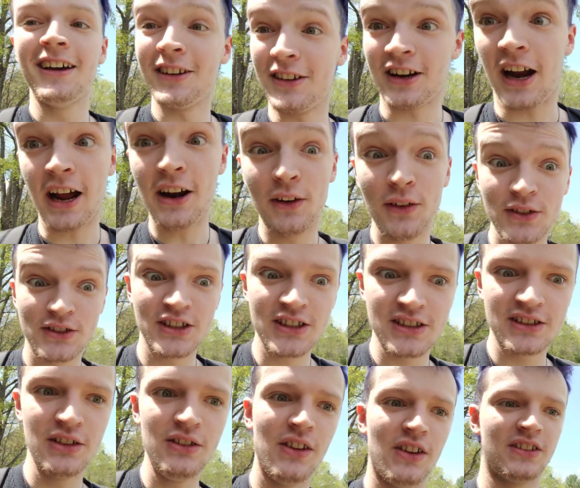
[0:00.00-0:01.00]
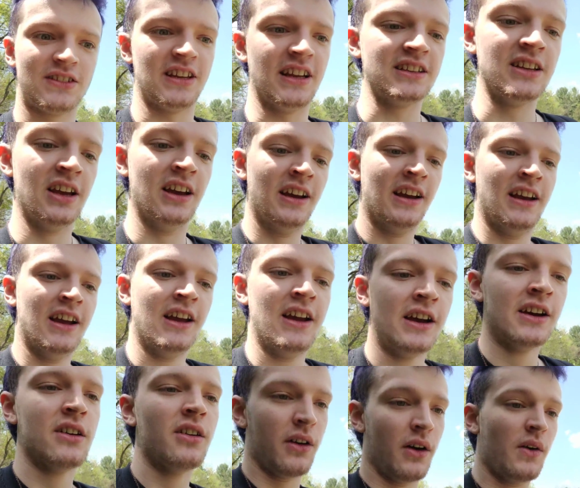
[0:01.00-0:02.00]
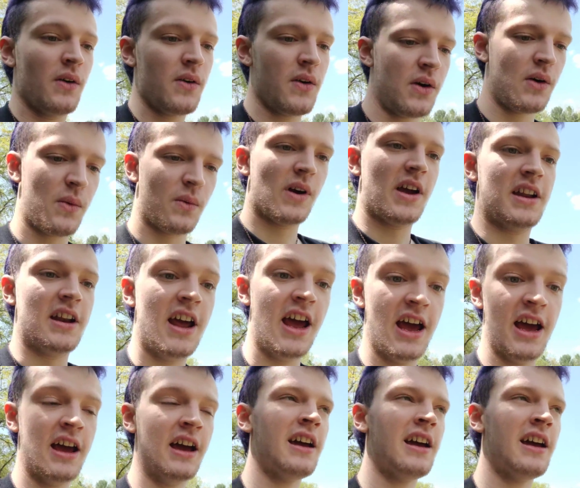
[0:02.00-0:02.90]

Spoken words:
And I don't just do those things when